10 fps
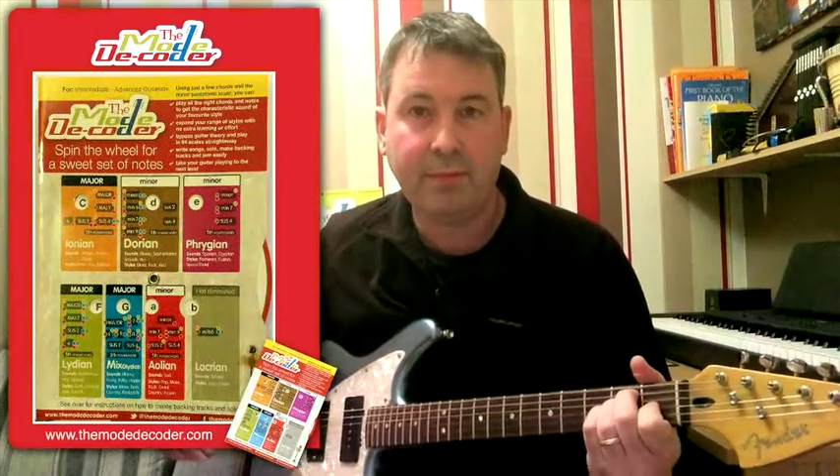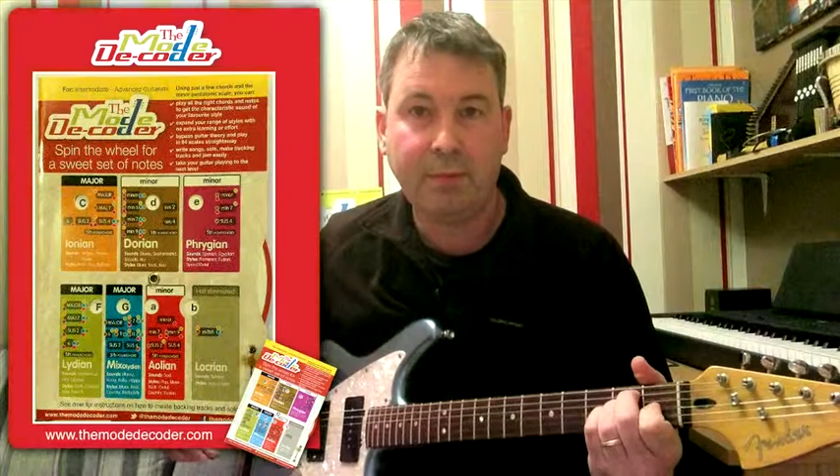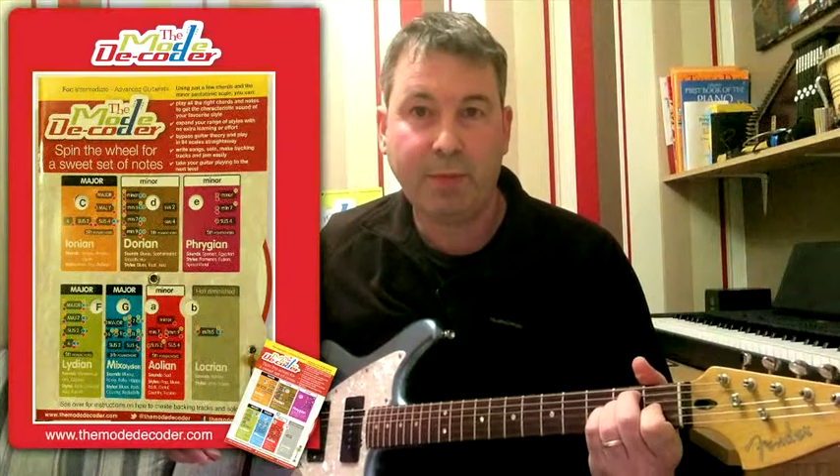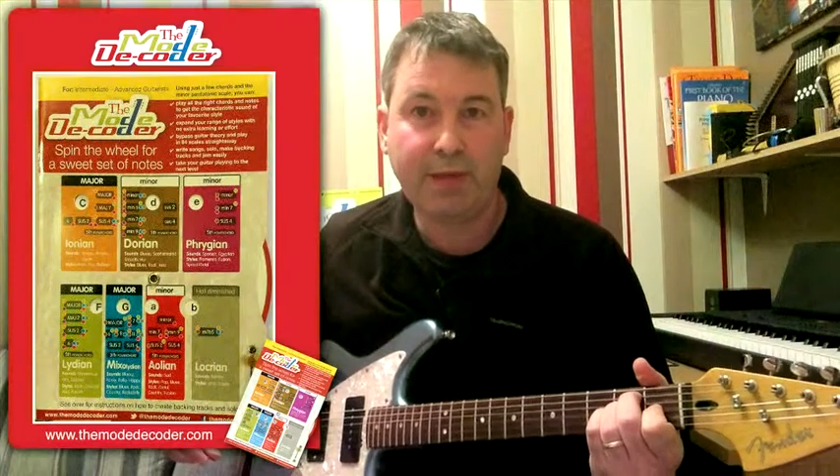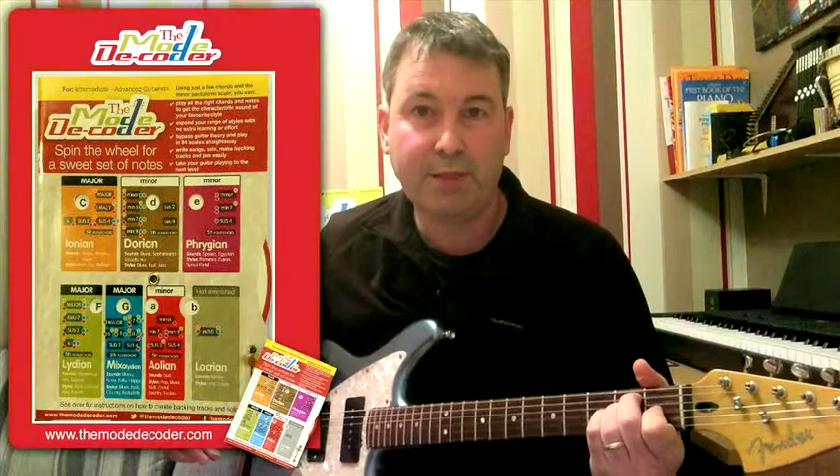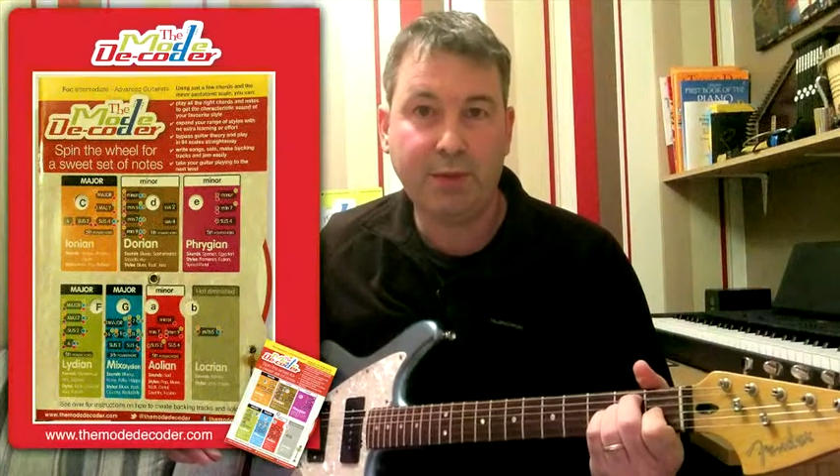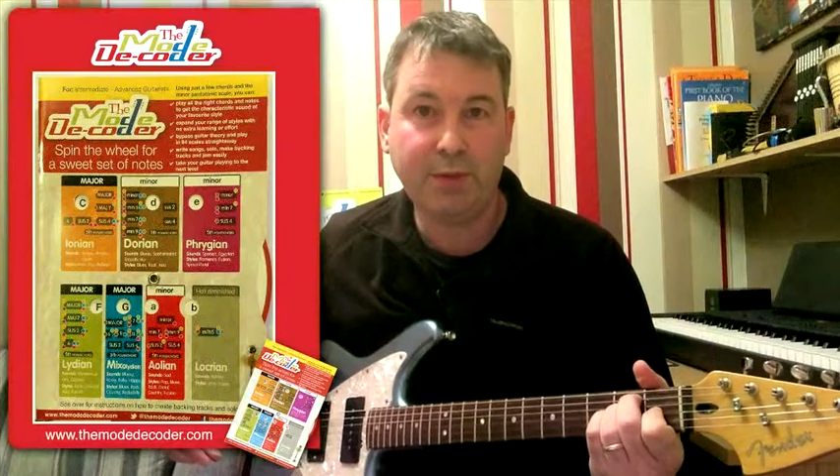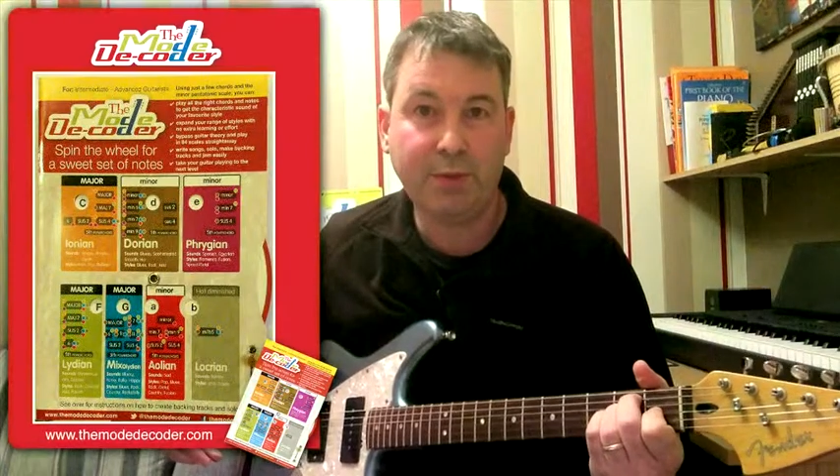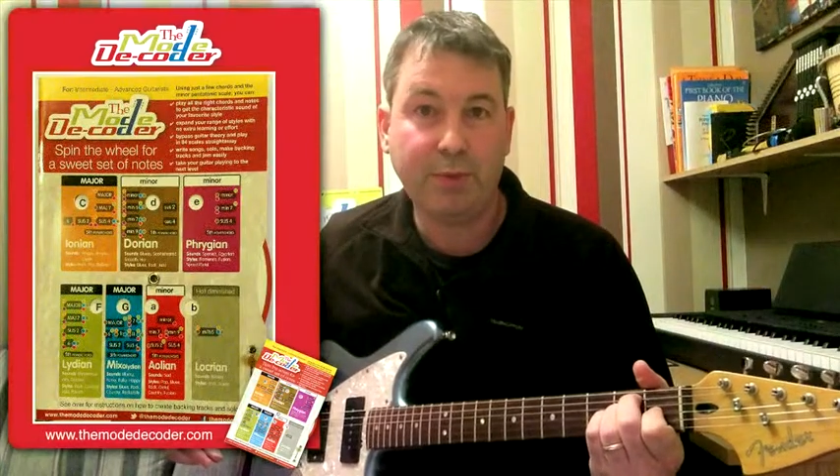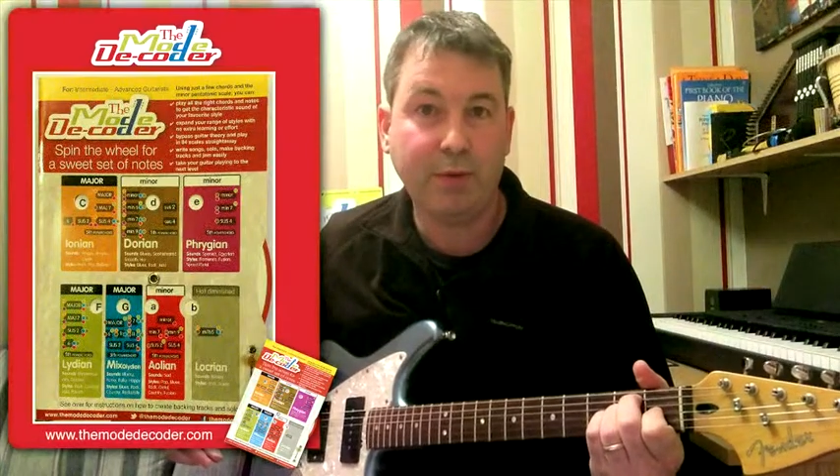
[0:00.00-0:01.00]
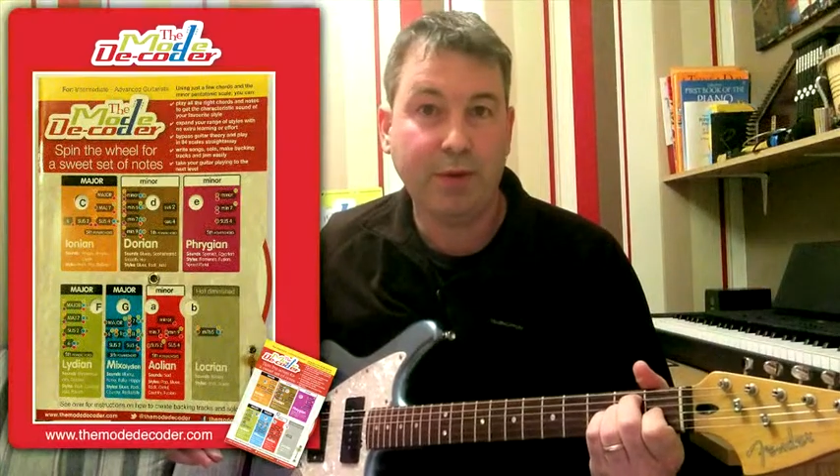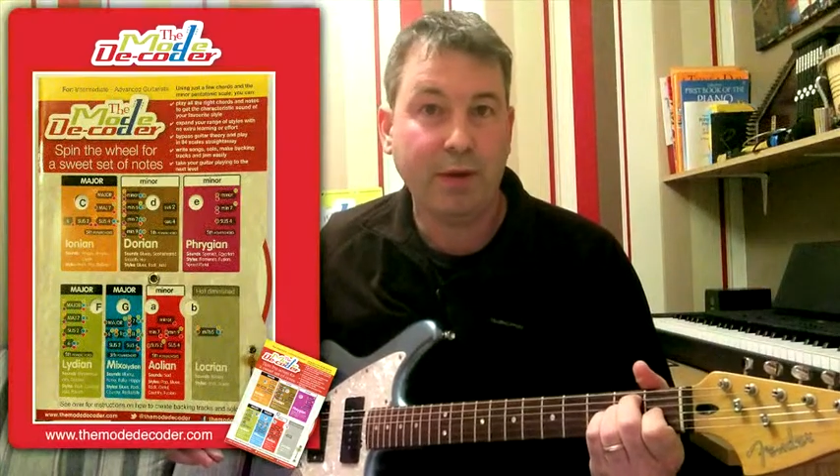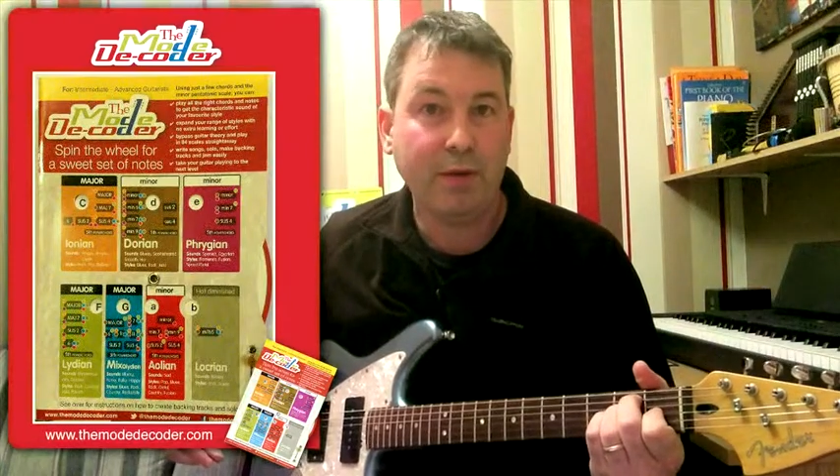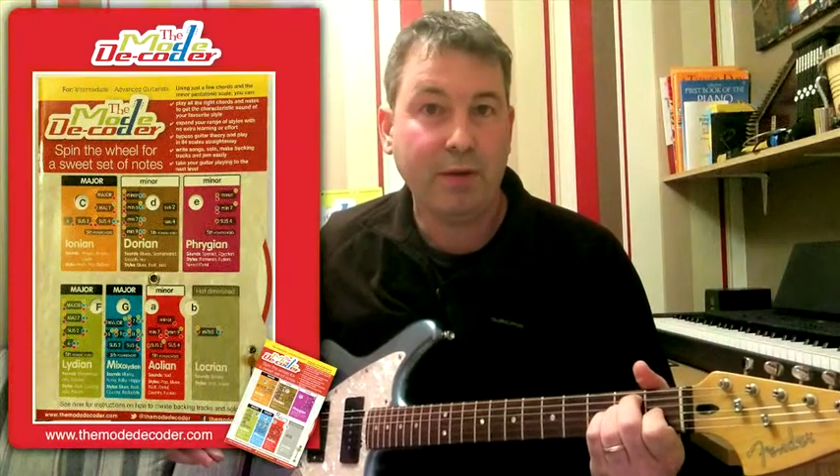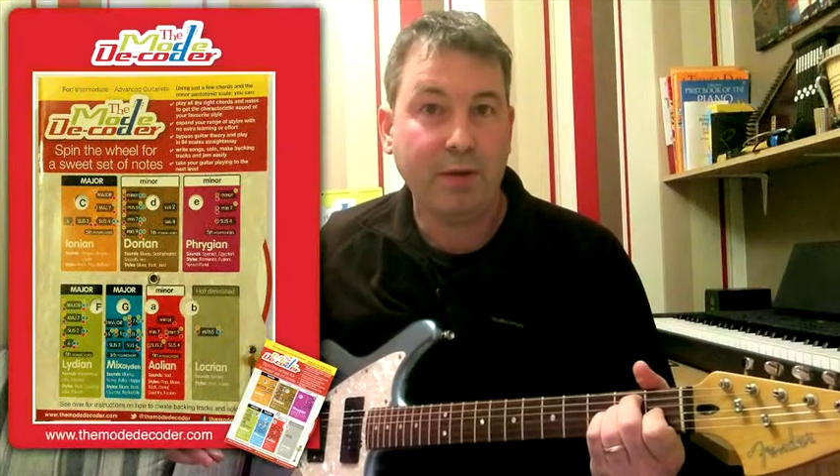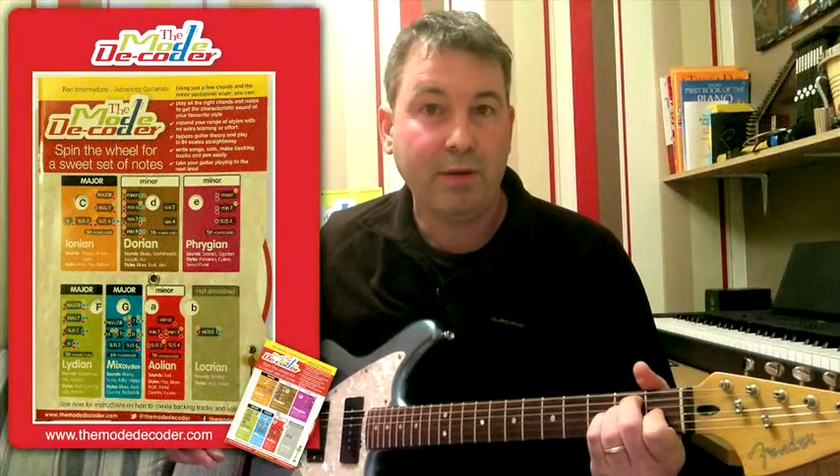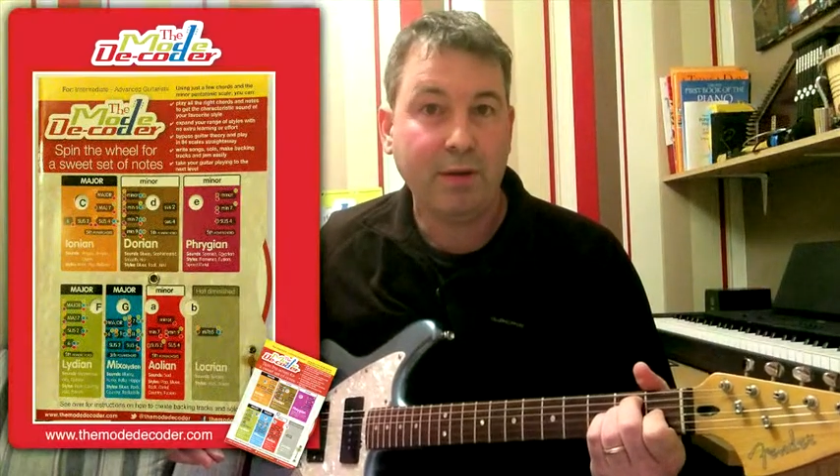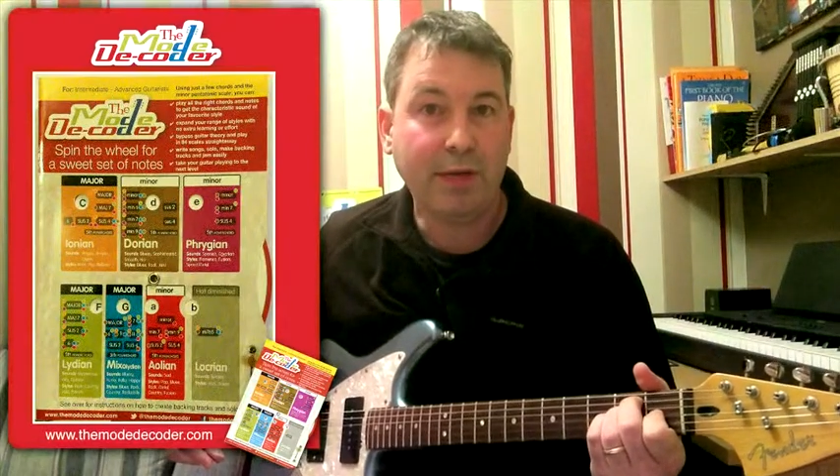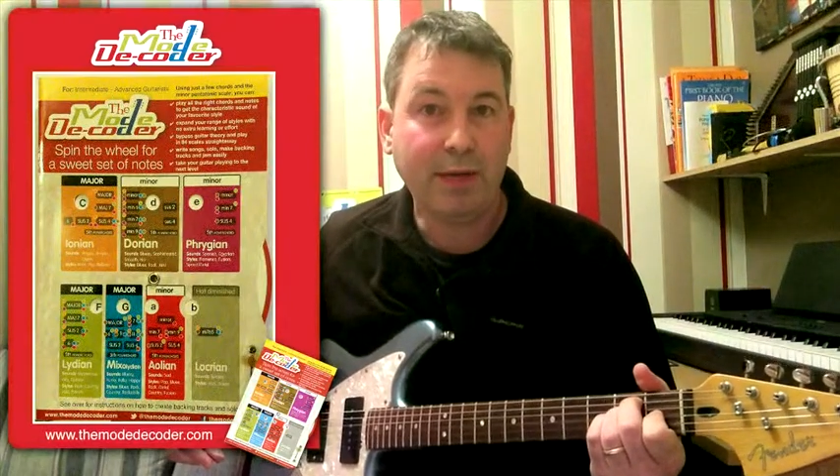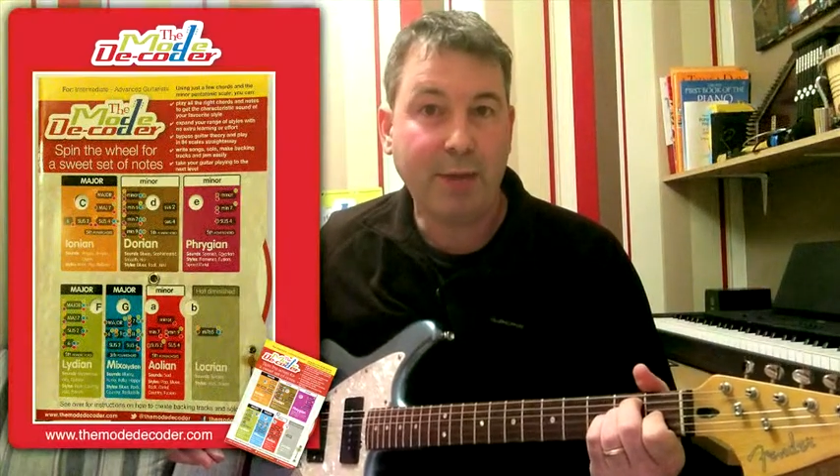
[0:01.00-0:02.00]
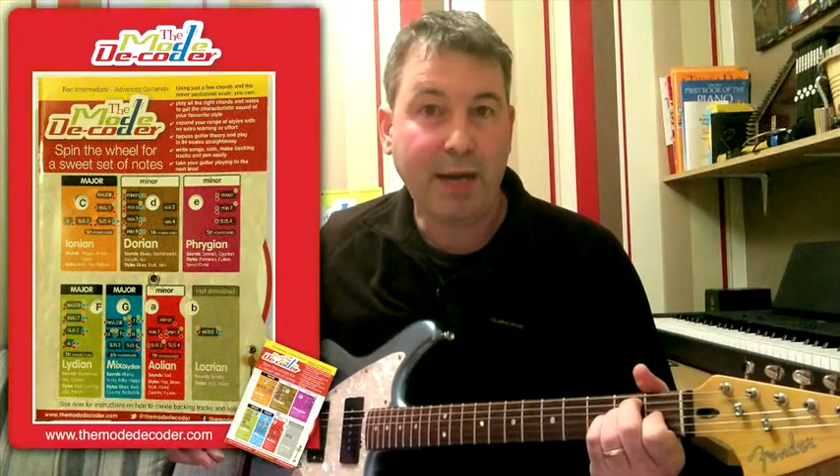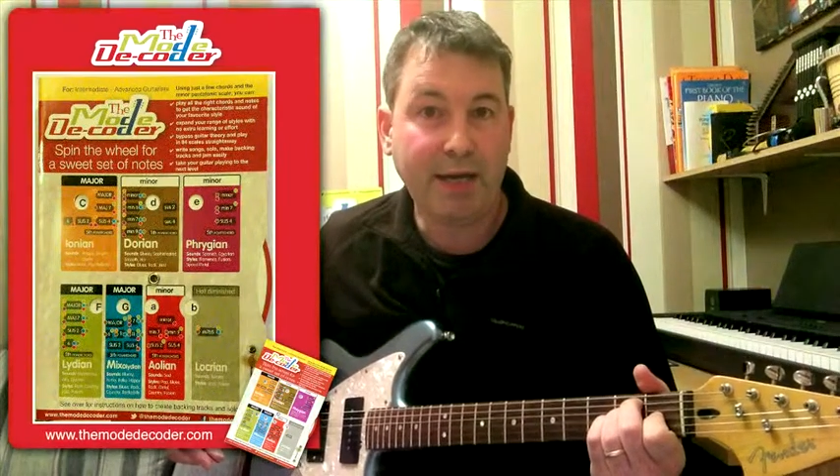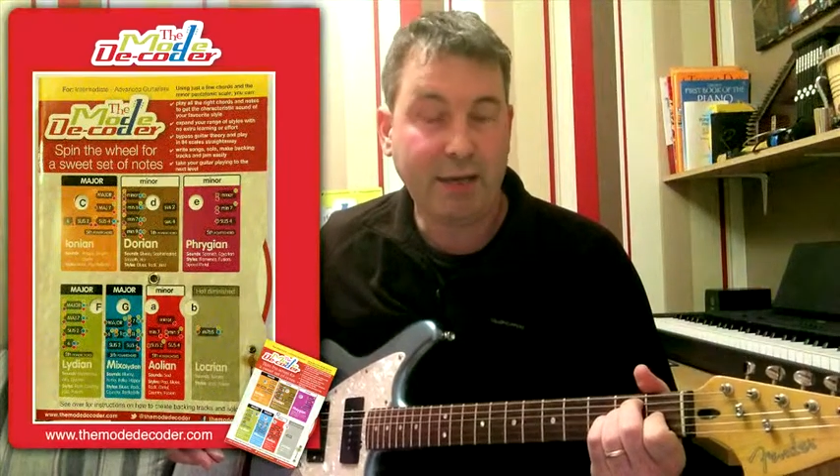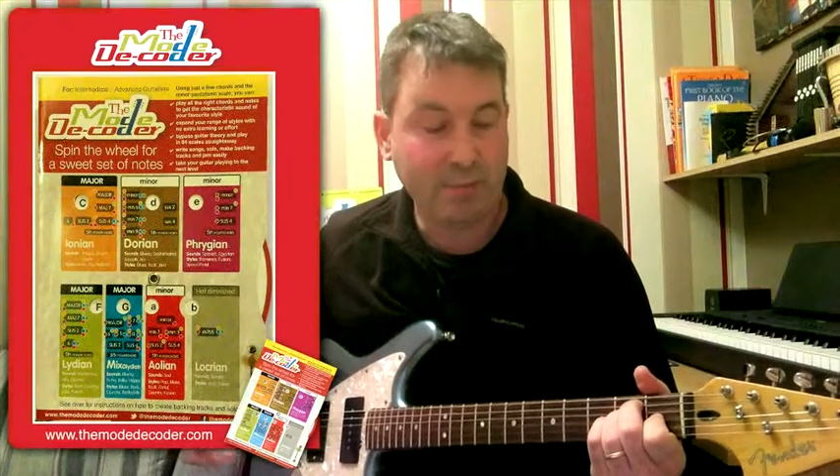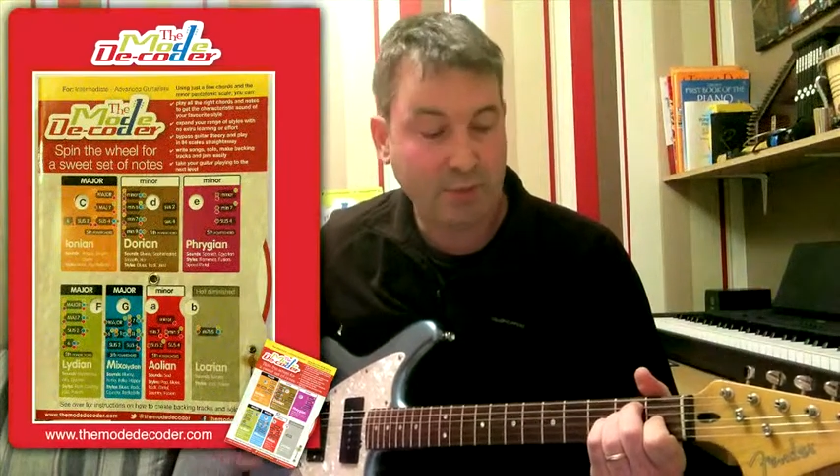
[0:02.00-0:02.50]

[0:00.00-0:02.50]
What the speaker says: back to E minor.